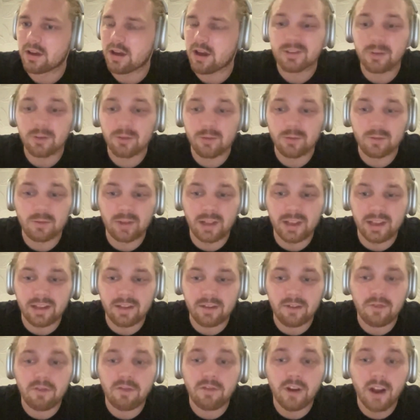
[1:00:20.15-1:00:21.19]
So
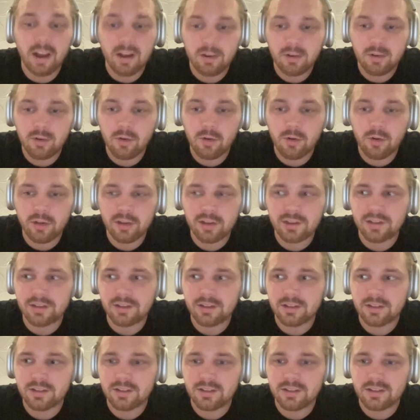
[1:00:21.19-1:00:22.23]
like
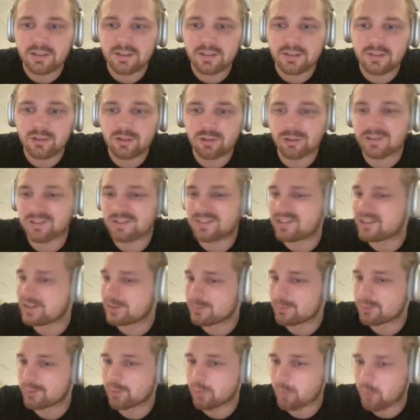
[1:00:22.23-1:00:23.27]
Filecoin just
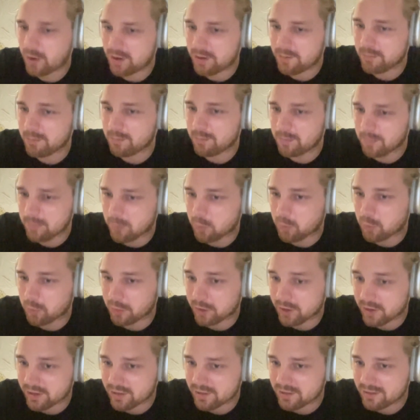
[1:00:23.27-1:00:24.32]
seems quite
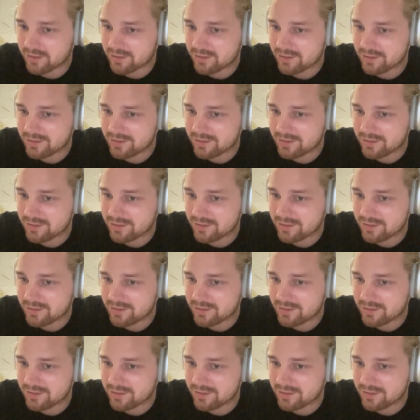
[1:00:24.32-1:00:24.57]
boring.